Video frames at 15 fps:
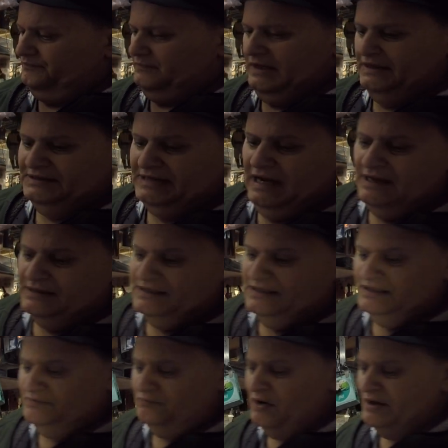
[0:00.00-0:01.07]
It
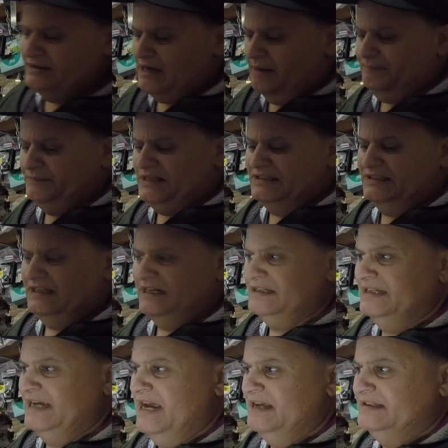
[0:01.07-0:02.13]
just runs up to
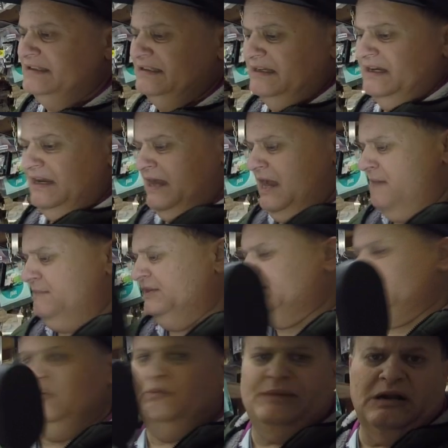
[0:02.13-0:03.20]
6S. I'm
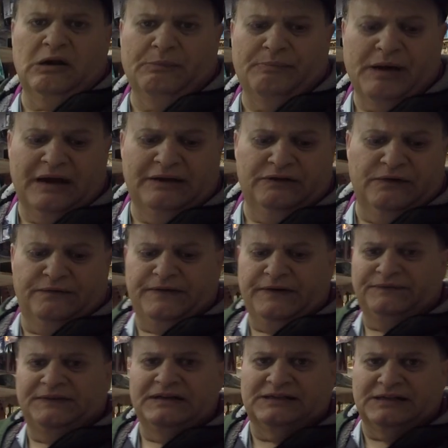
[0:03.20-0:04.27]
assuming it'll probably do
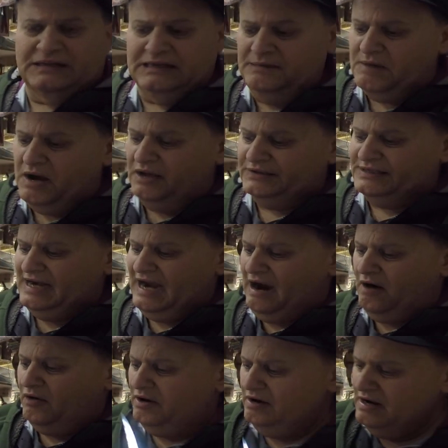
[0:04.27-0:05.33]
50-60 miles an
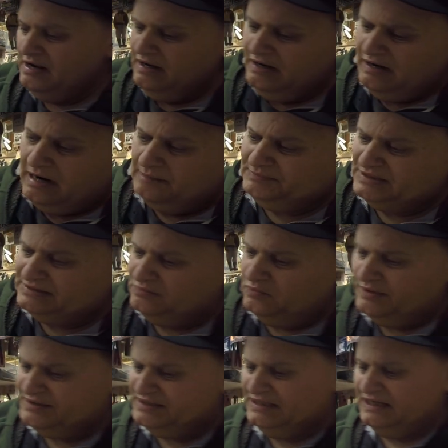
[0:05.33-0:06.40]
hour up to
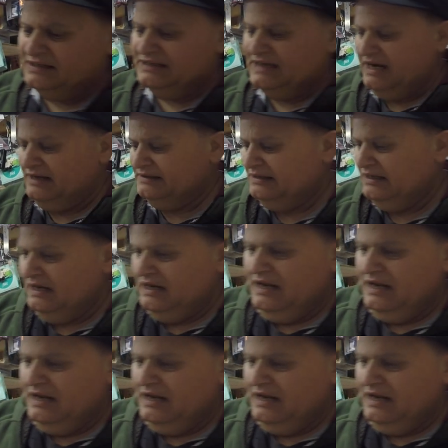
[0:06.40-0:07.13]
with 6S.